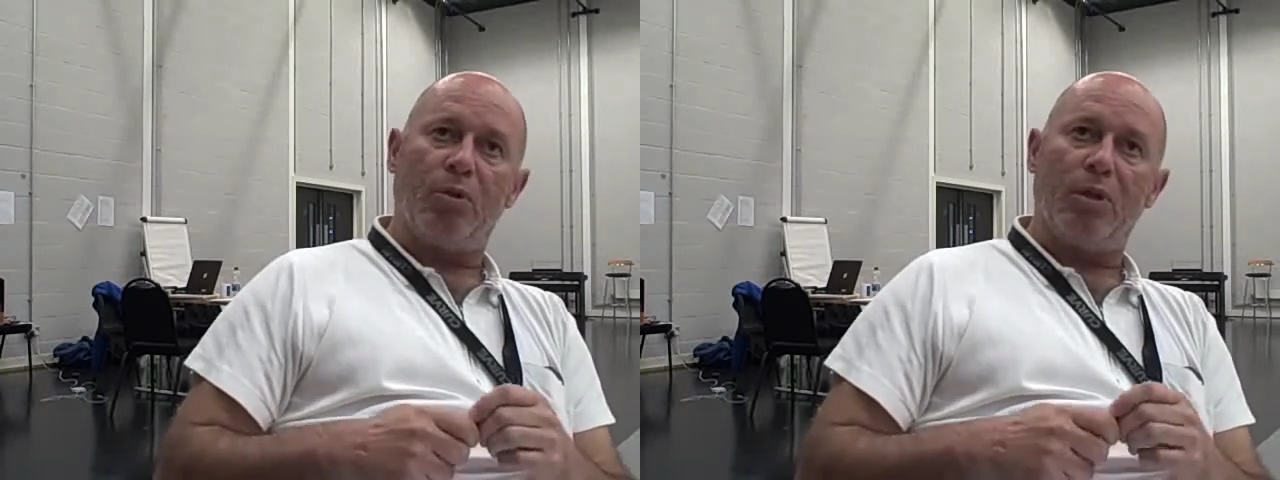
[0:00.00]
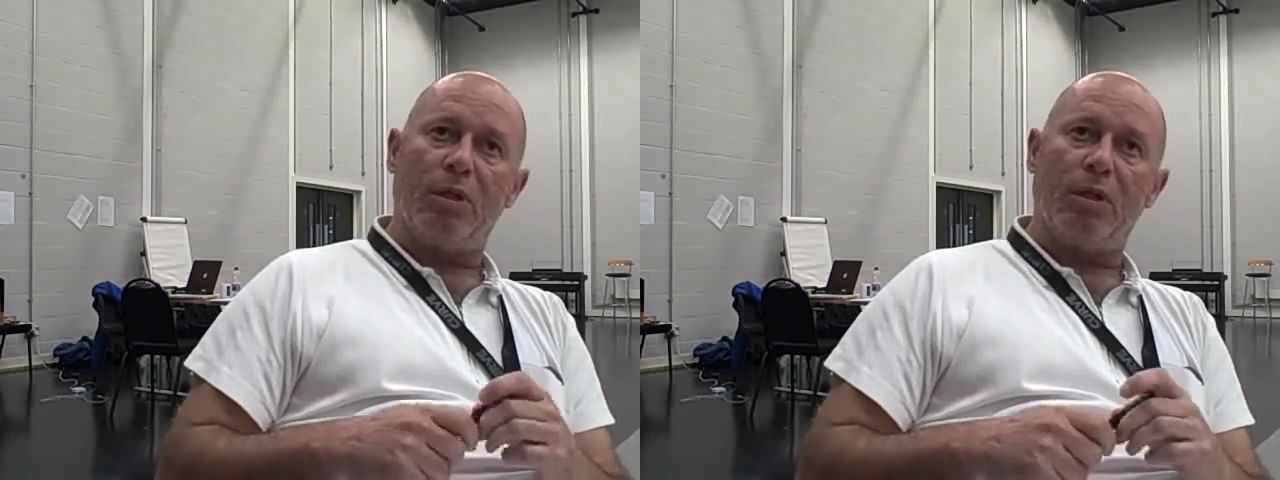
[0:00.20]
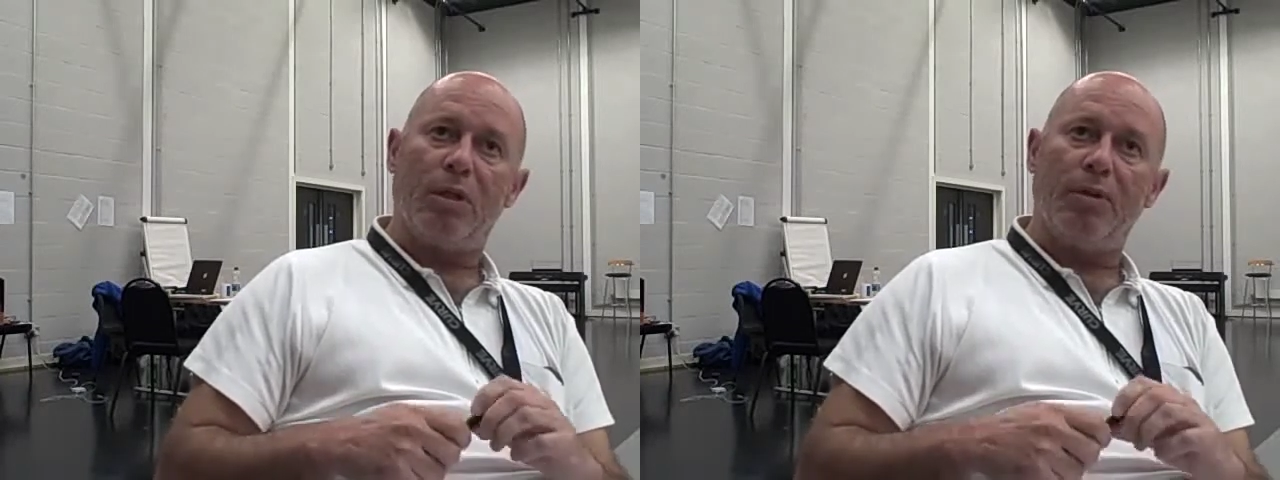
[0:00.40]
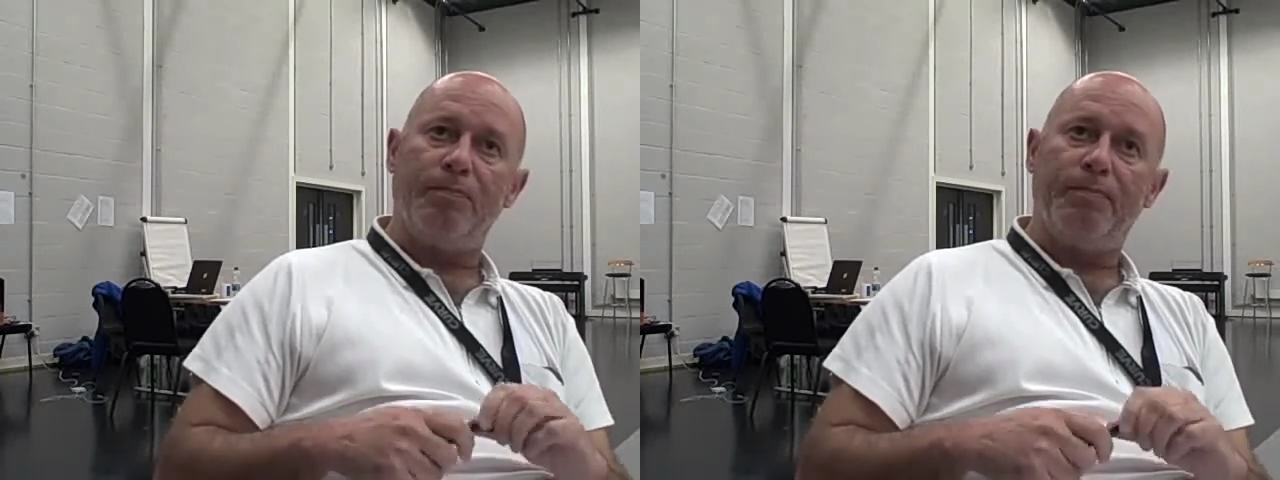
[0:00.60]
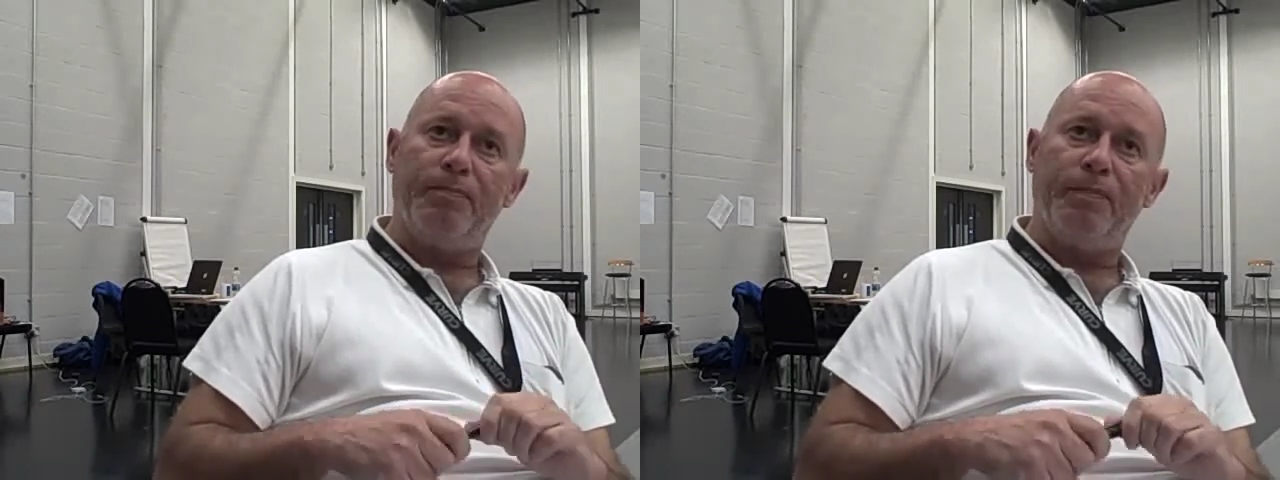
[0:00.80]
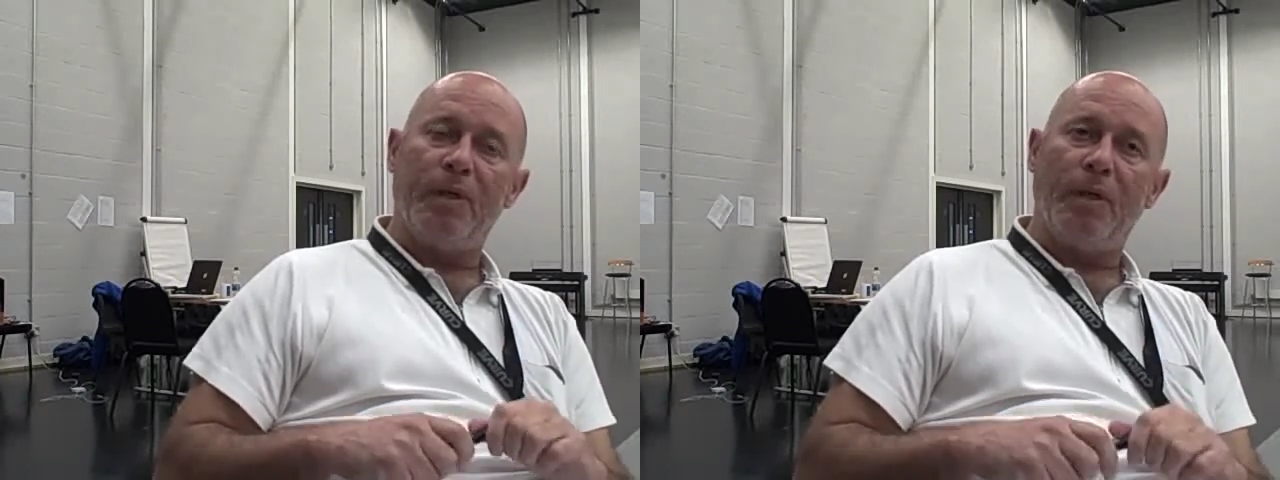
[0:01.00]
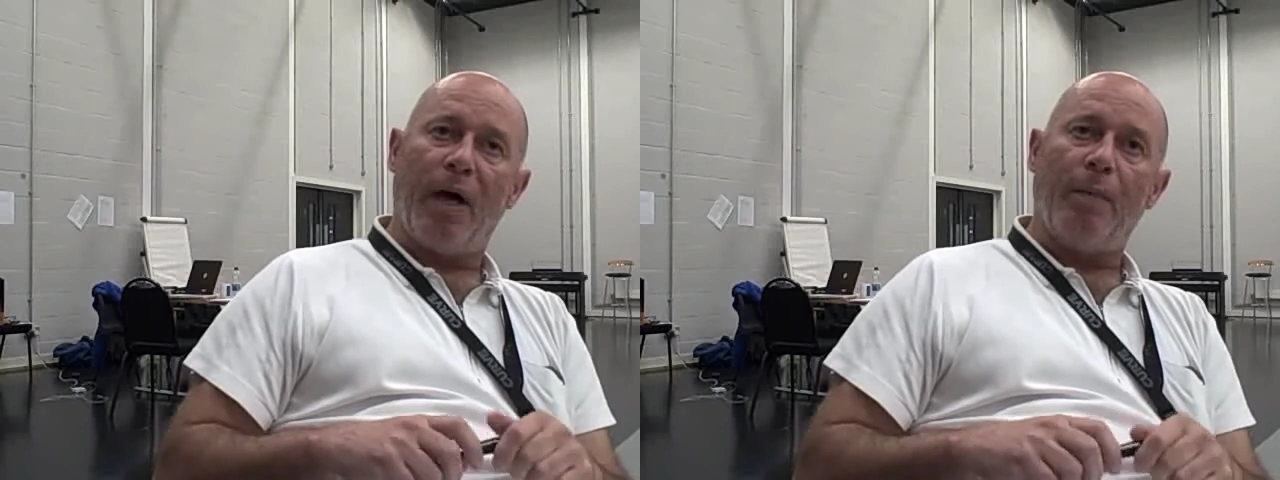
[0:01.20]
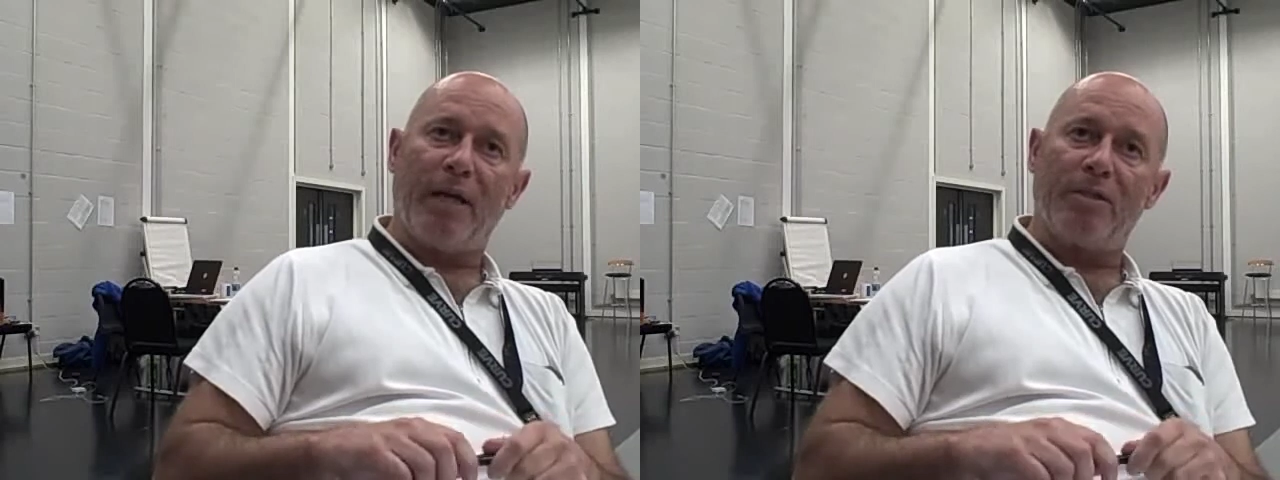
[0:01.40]
work, and
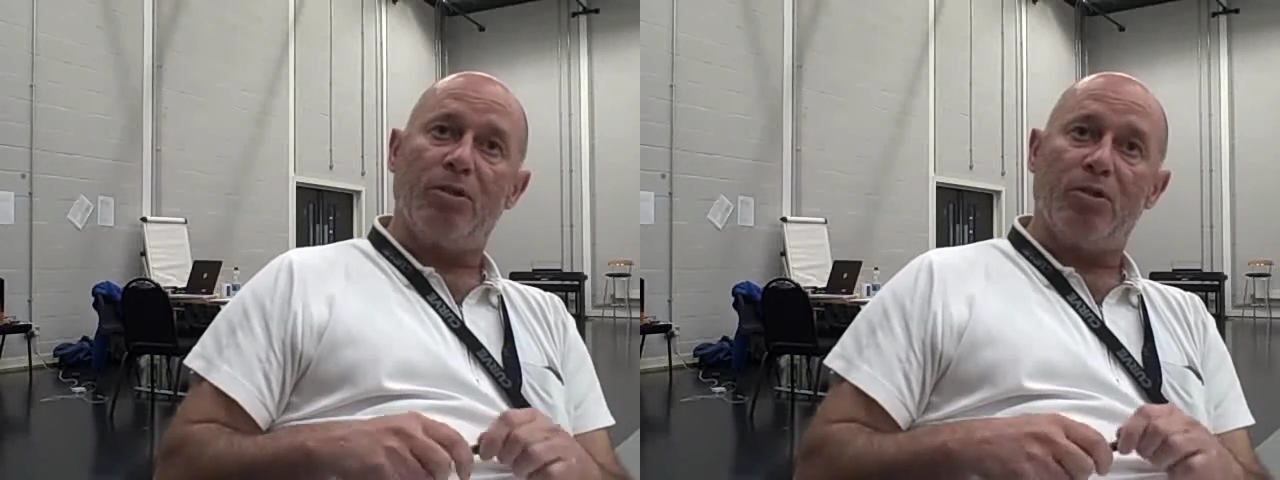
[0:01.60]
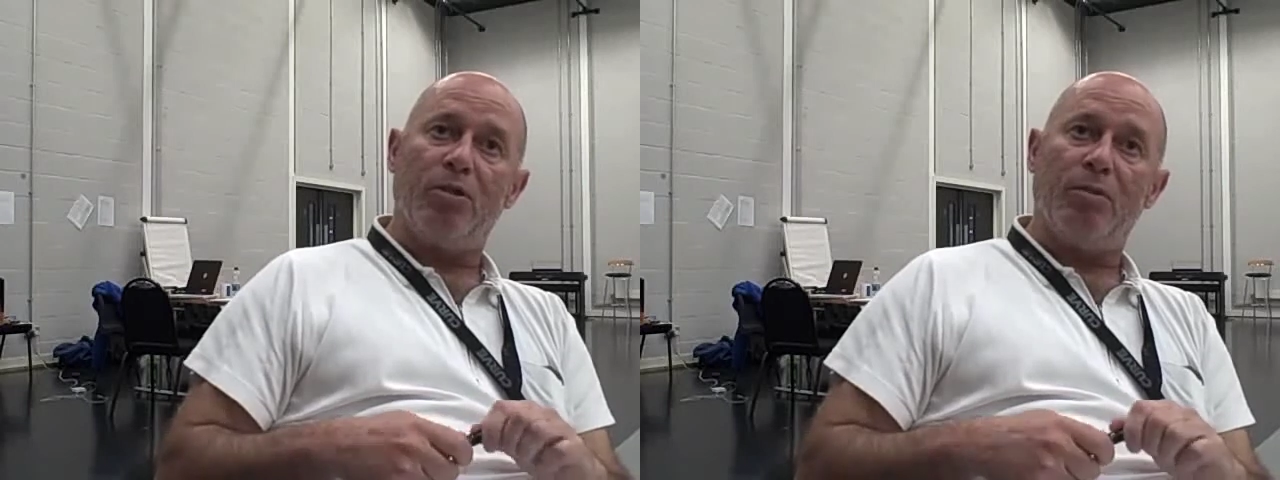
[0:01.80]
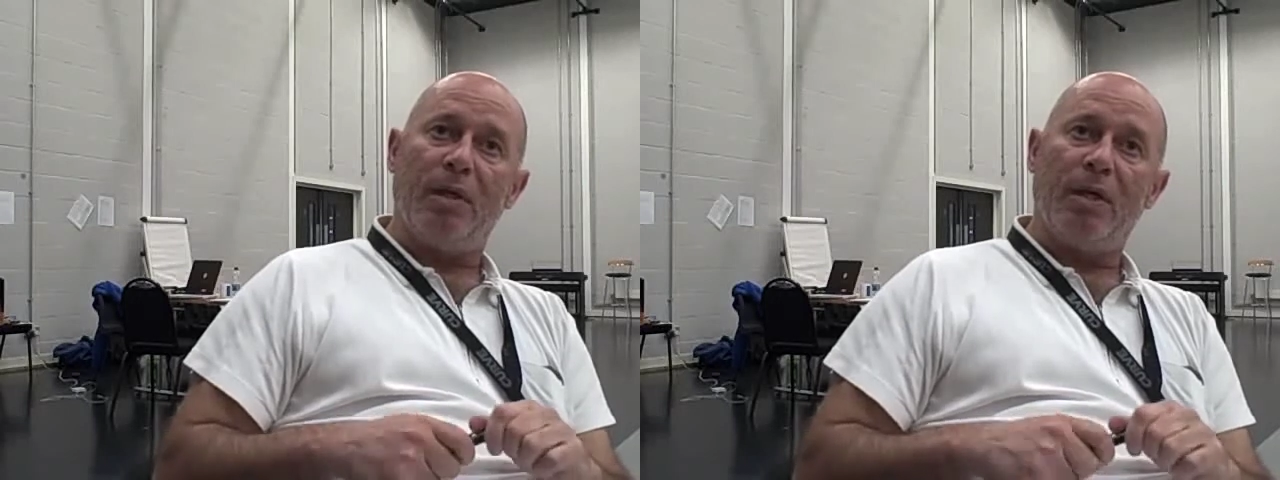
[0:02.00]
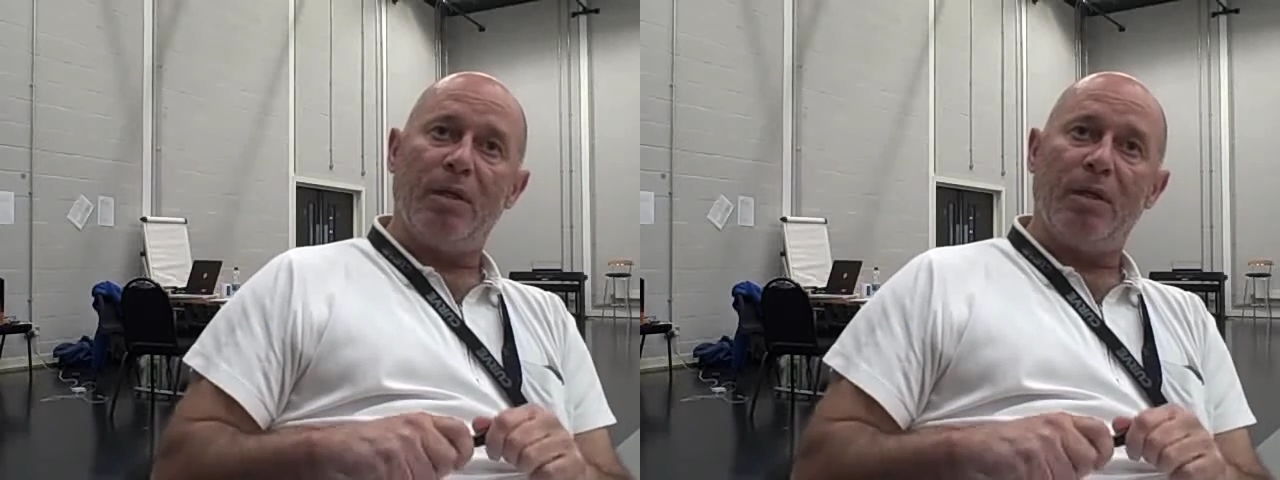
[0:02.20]
that matters to me.